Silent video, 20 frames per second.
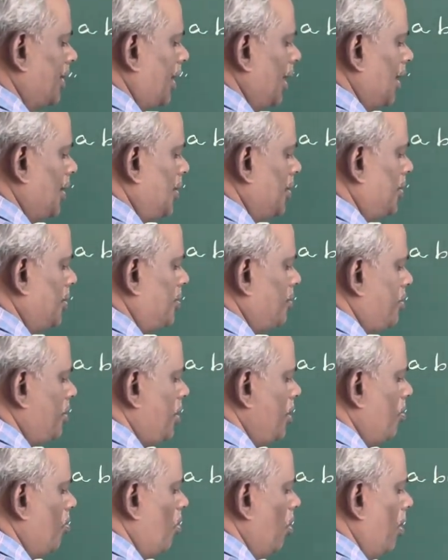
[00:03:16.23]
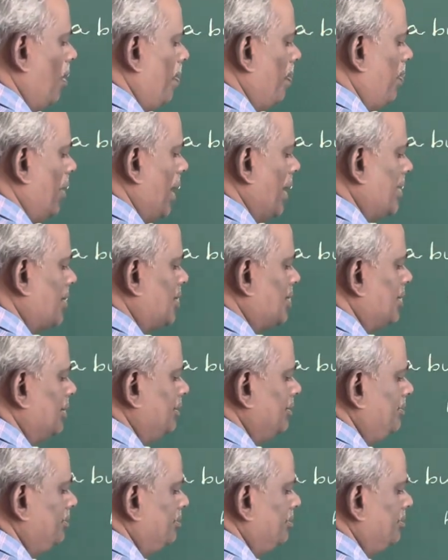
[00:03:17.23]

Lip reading: H3O plus,